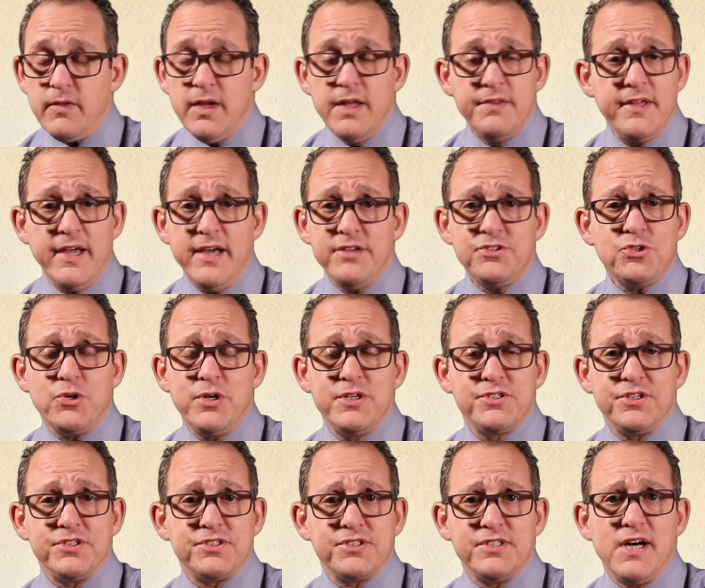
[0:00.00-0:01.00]
And the answer
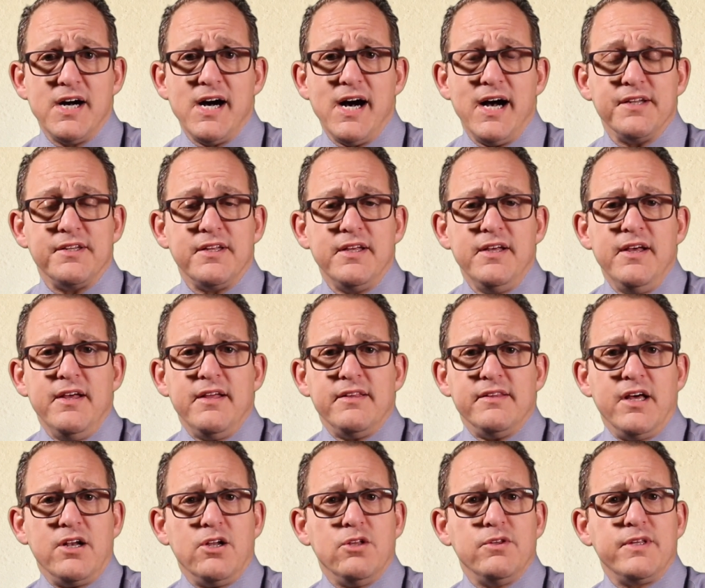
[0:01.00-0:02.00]
is it's not.
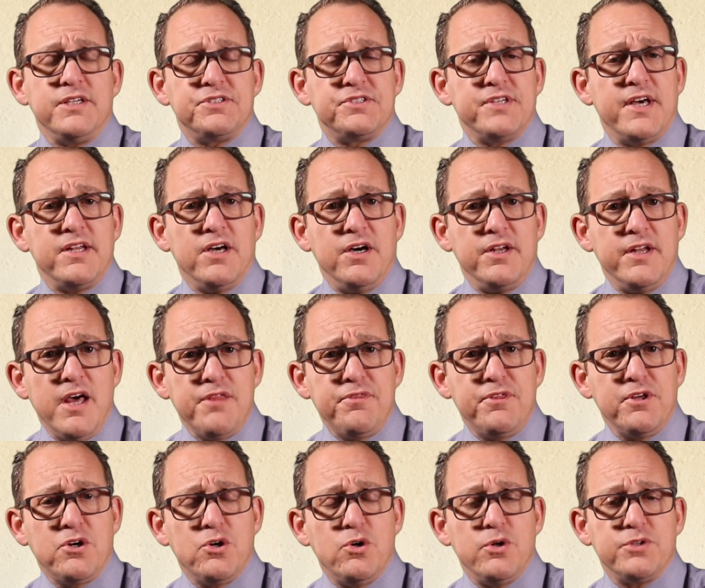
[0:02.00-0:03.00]
Not only is that
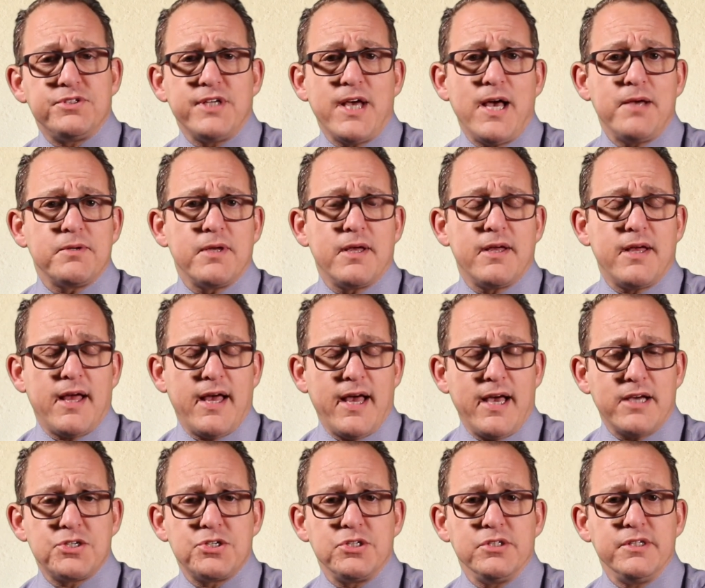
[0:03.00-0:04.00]
unethical, it's
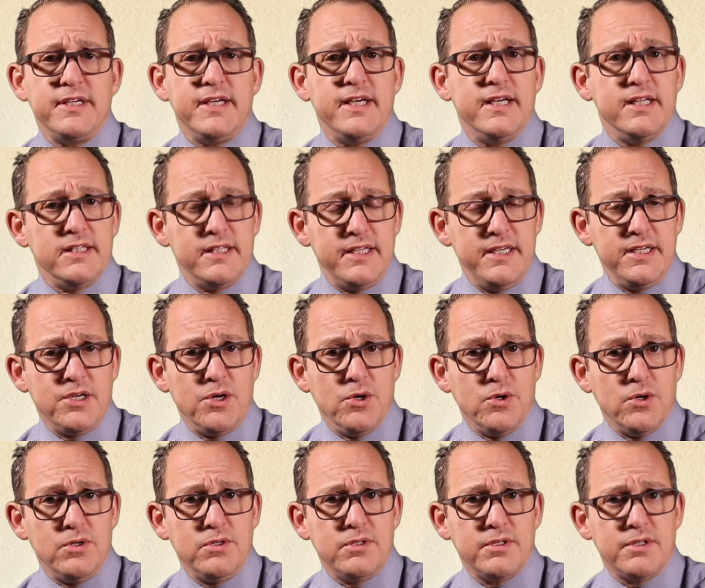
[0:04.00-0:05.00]
actually
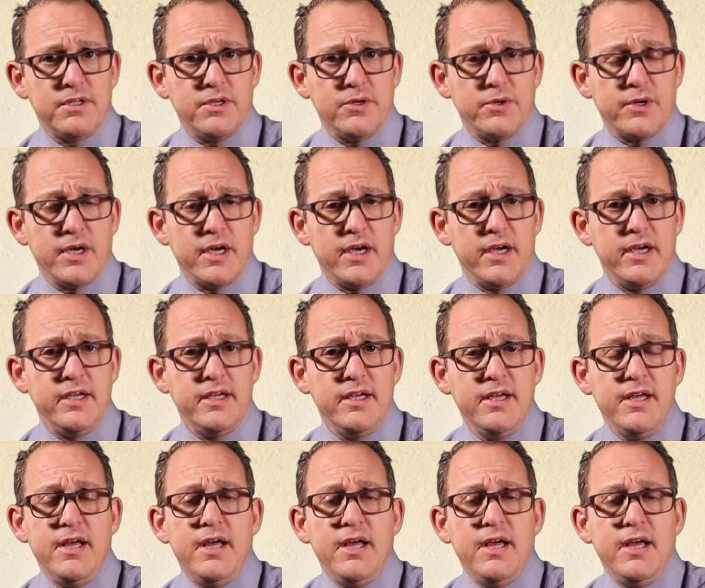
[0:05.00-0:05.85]
illegal, okay?